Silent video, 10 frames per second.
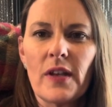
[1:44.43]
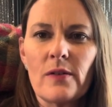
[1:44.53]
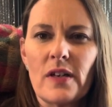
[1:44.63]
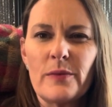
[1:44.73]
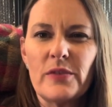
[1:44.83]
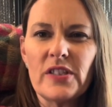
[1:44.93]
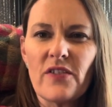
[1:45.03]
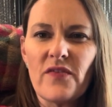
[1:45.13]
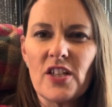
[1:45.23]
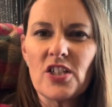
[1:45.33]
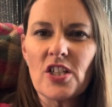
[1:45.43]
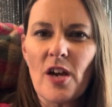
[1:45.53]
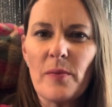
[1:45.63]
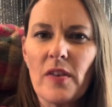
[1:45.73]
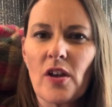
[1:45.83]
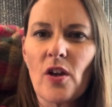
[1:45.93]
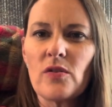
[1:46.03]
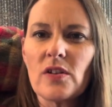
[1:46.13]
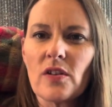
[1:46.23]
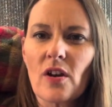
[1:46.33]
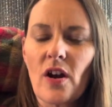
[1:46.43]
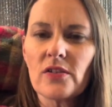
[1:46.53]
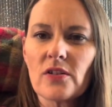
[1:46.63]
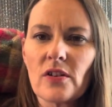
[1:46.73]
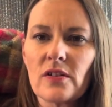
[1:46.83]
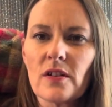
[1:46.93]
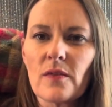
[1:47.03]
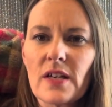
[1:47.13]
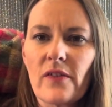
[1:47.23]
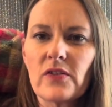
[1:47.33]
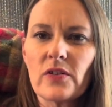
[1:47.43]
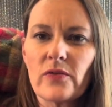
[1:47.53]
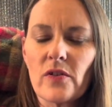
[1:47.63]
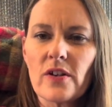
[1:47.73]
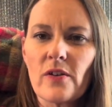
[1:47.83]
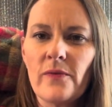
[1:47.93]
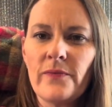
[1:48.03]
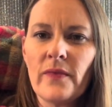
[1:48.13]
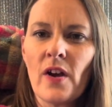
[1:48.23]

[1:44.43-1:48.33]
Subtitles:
were able to finish up and then go to the concert that was after the rodeo,